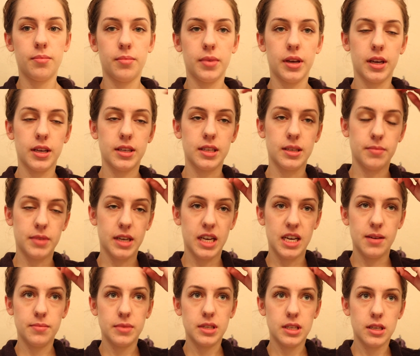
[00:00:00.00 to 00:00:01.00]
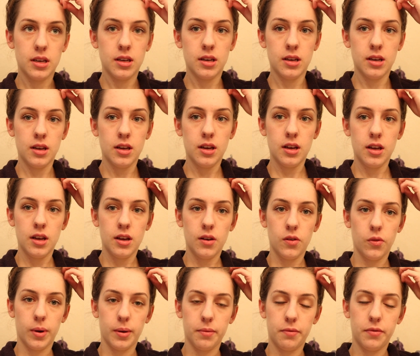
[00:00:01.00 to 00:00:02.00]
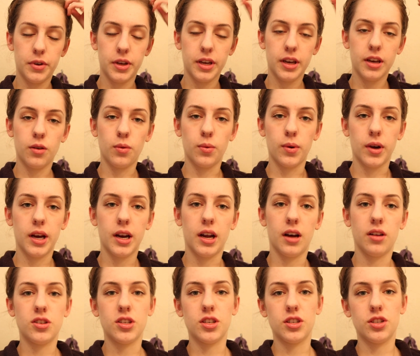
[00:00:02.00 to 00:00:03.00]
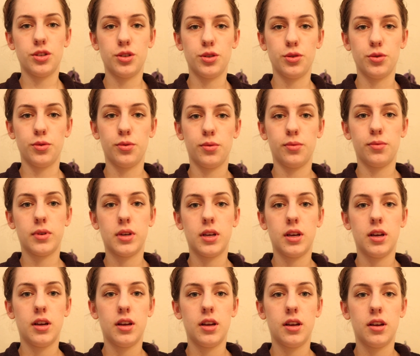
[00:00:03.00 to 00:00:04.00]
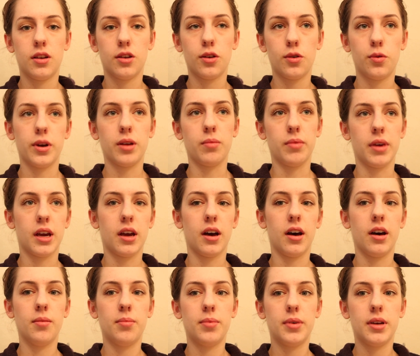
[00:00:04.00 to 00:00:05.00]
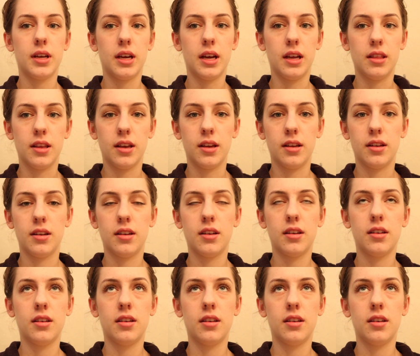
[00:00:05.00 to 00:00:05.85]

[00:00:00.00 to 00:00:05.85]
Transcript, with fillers: Because sometimes when I'm feeling in a rut, I'll just do quick makeup, and then,